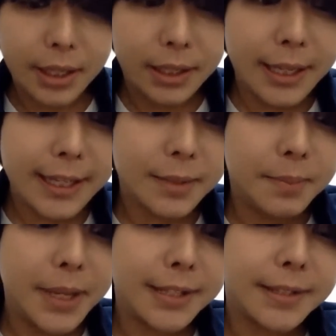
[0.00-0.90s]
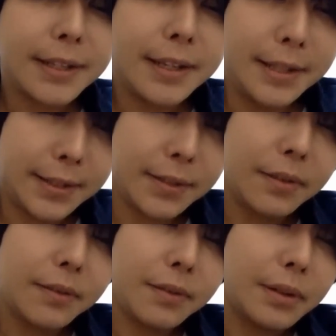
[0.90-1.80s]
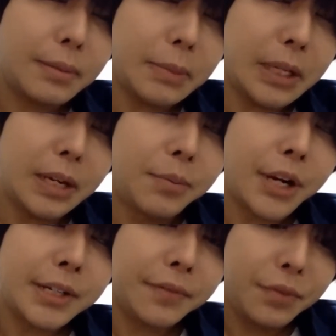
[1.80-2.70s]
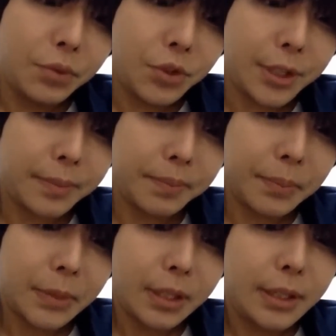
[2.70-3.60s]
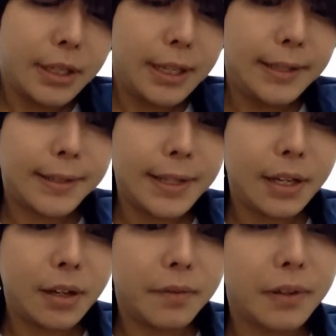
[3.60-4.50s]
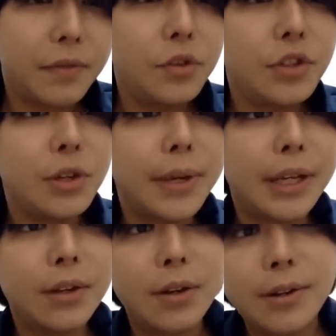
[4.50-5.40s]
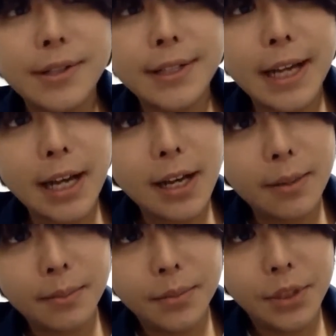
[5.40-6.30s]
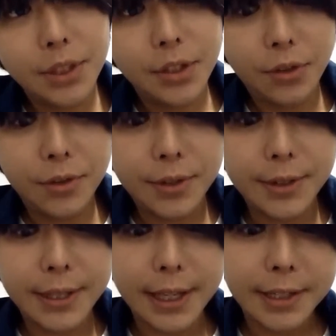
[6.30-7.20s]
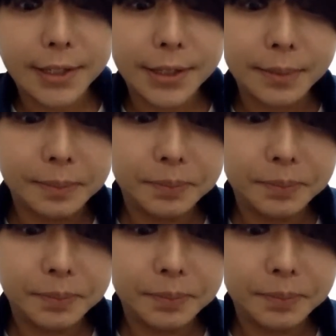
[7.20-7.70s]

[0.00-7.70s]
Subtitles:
Let's make his a bright future, instead of a future where he causes harm to society.